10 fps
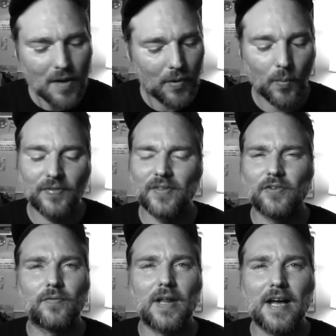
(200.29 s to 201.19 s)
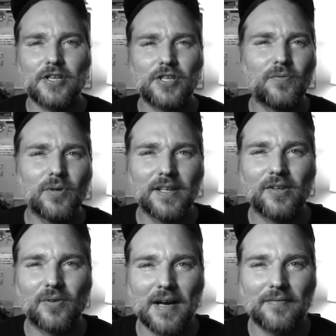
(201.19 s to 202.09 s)
But with this flash, you really
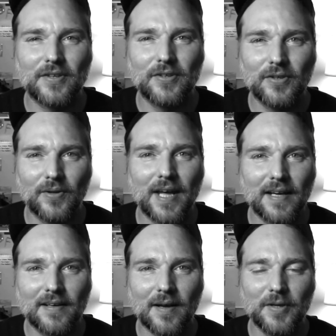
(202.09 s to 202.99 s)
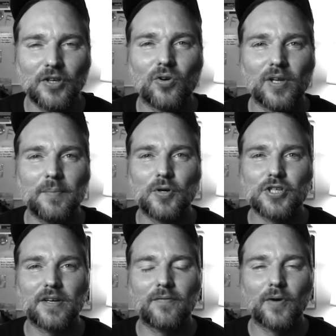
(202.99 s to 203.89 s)
don't have to do that. I mean, you're only
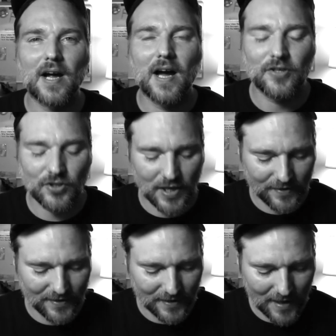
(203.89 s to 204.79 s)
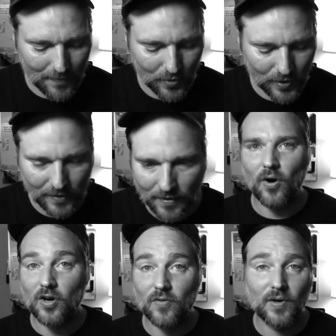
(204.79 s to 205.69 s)
pushing for contrast at that point.
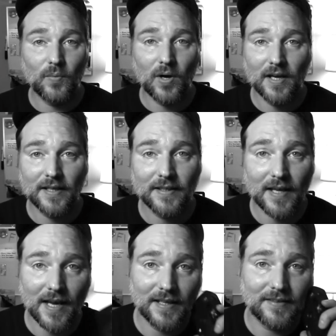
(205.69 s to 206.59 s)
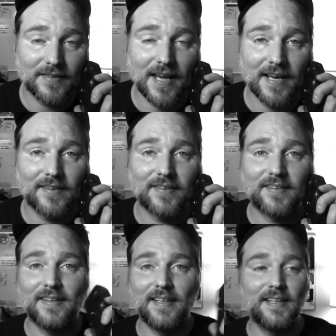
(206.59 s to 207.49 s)
Auto rewind, and it takes
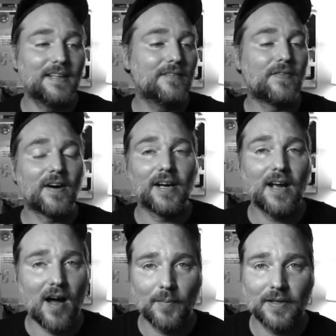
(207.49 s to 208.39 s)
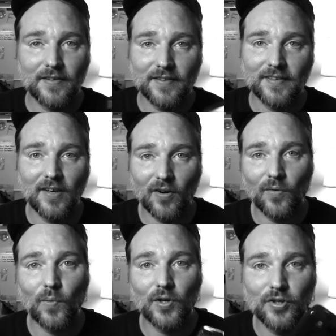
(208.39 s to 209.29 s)
the very common
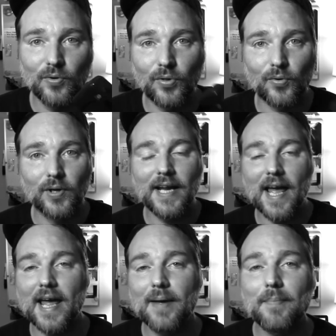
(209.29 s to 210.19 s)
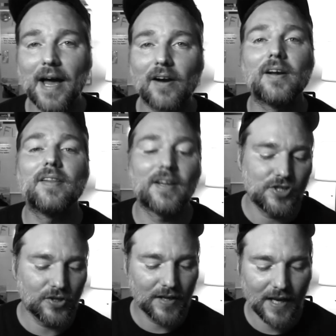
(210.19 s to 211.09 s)
CR123A battery that
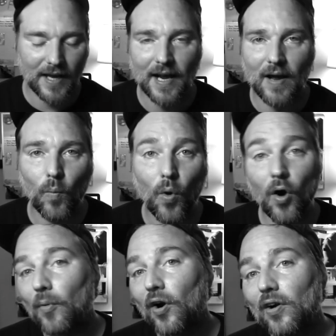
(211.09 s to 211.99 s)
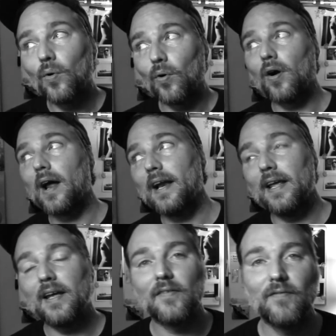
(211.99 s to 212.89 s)
you can get at Walmart or any
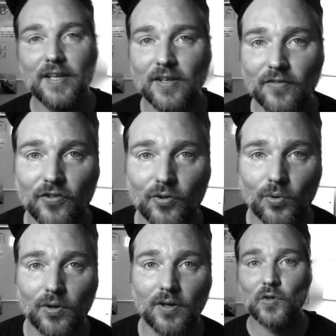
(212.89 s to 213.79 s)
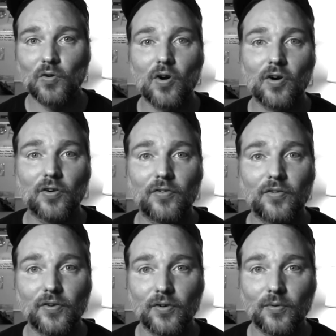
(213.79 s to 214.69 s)
convenience store,
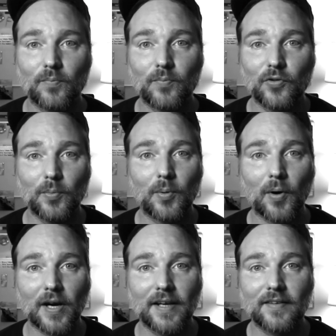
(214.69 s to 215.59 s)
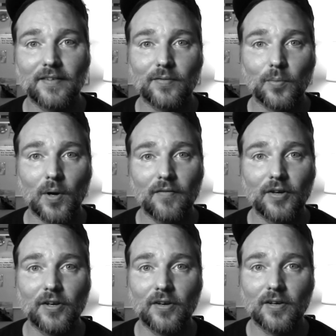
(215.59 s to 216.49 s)
Kroger's, your supermarkets, wherever
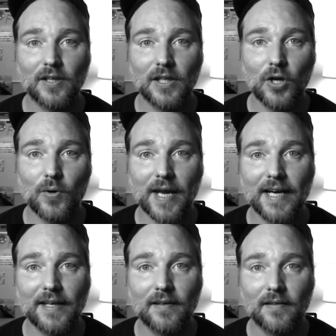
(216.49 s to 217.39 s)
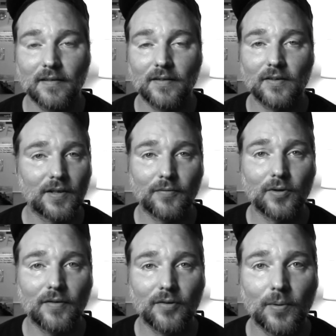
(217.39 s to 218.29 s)
you're located. They're
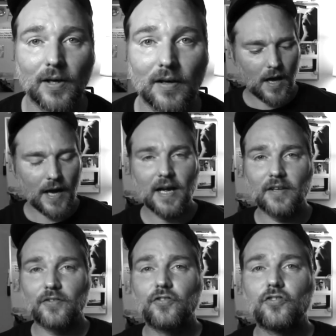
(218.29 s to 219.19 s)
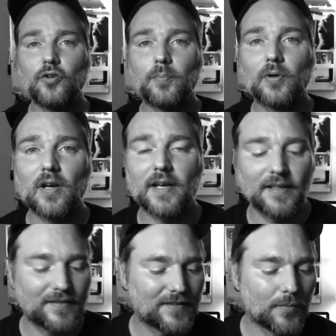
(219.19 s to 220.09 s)
different everywhere. I got super lucky
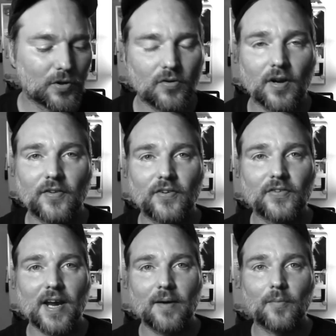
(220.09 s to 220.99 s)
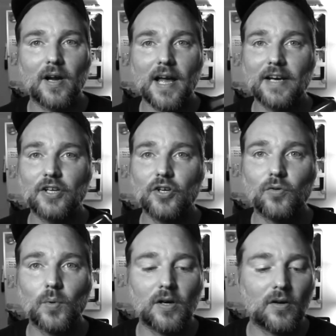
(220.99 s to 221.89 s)
and stumbled across this camera at
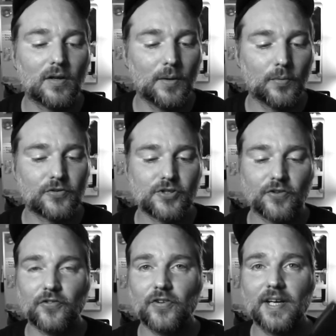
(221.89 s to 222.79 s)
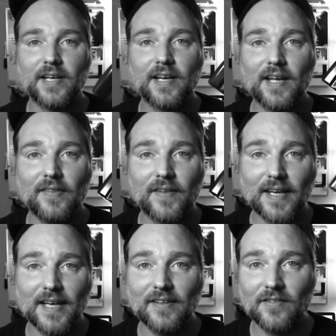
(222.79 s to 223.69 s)
Goodwill. It was just sitting in the
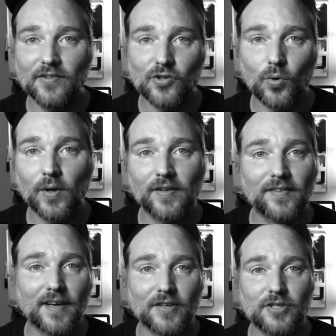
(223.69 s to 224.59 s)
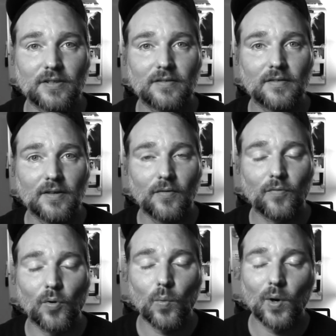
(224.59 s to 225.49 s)
kids' toys section
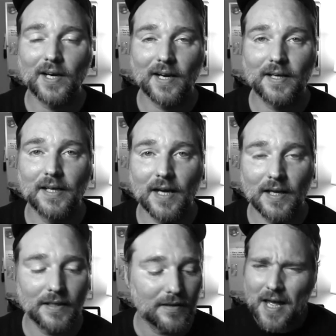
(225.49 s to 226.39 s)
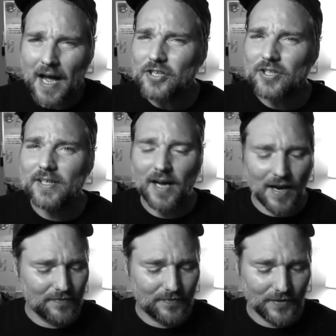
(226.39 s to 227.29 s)
for $1.99. Actually,
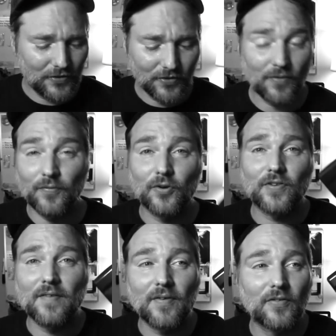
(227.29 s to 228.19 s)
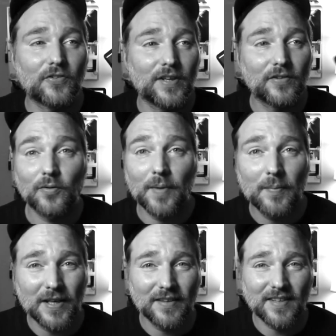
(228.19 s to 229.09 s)
this is the first I've ever seen, so
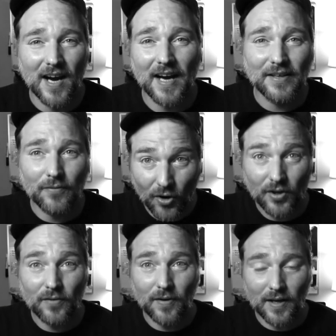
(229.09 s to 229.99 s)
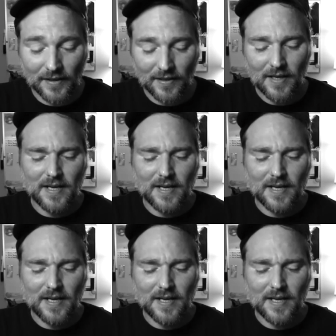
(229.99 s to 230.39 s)
maybe it is kind of hard to find.